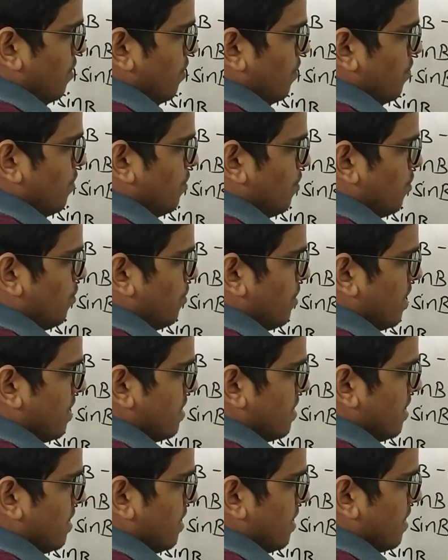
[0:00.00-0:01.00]
2
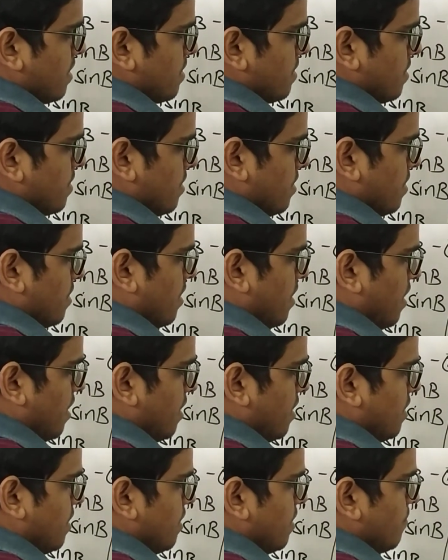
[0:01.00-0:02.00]
tangent x, and
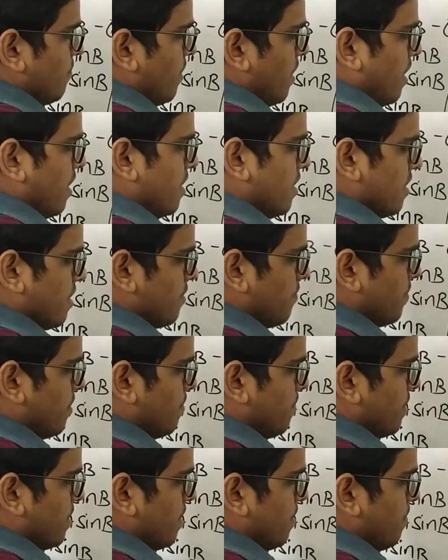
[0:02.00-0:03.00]
in divide it will
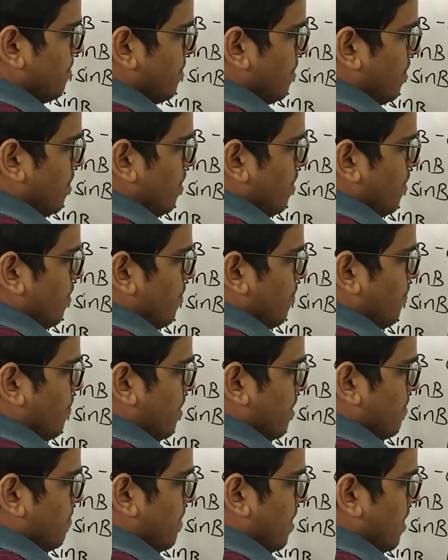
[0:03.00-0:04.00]
become
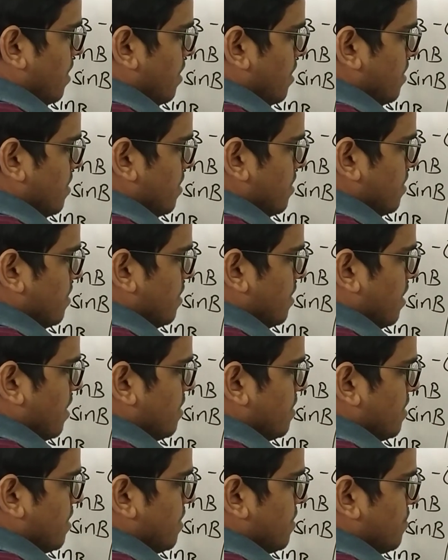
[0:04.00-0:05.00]
1 minus
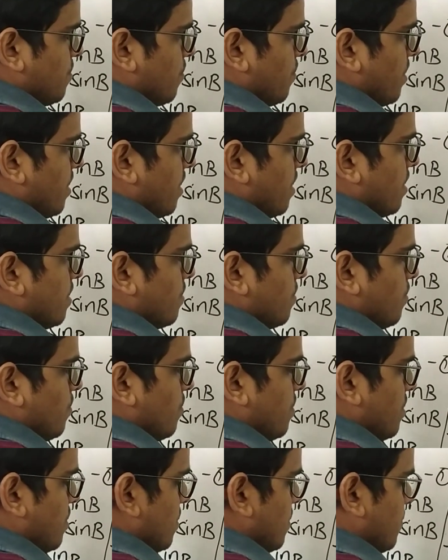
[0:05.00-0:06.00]
tangent square x.
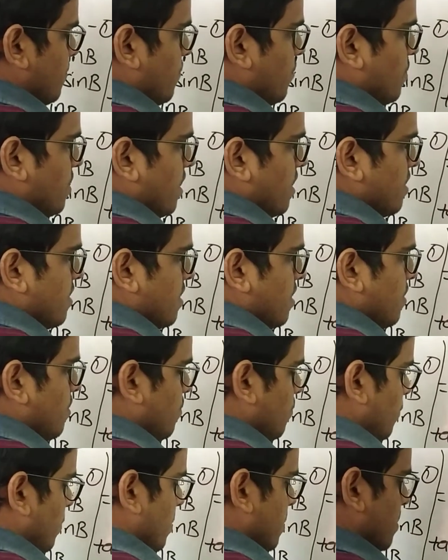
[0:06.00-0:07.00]
This is for tangent
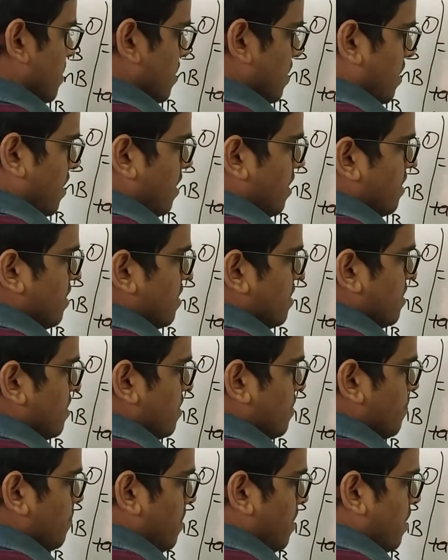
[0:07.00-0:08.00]
2x, and this is
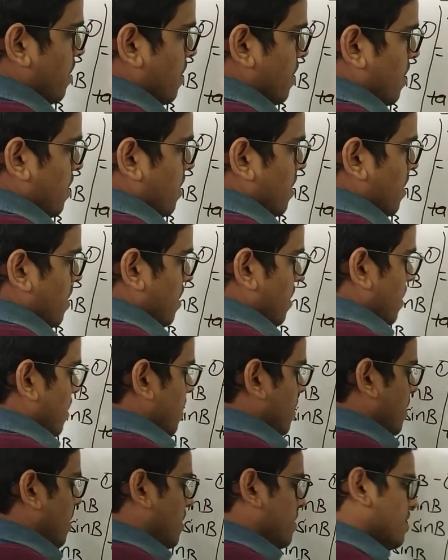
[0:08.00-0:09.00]
what?
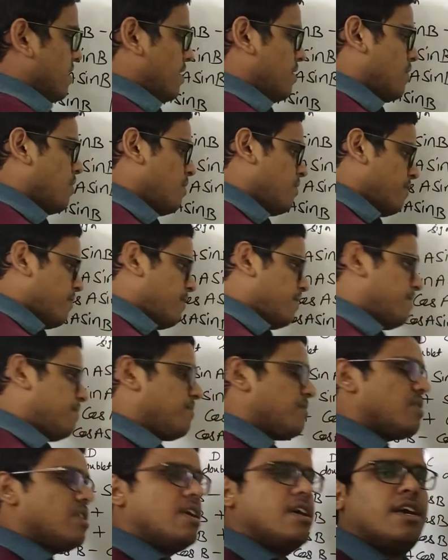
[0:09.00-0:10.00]
Tangent of
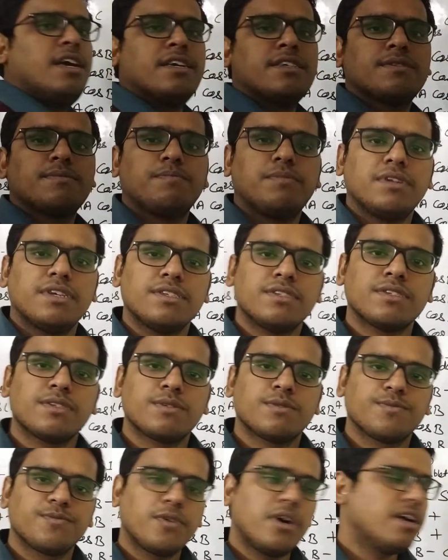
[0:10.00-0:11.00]
x
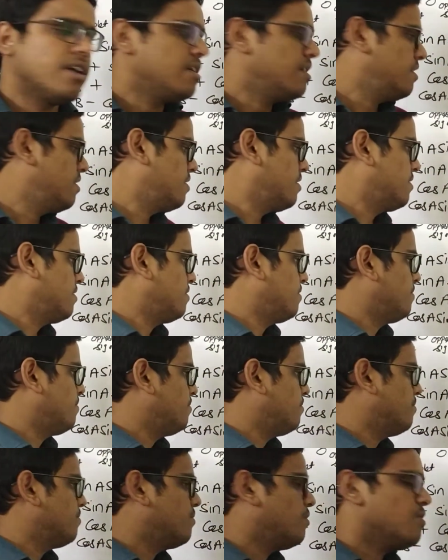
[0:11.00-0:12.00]
plus y.
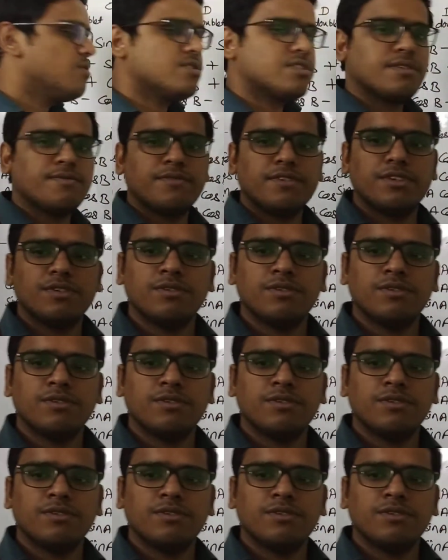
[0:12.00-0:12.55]
Pause the video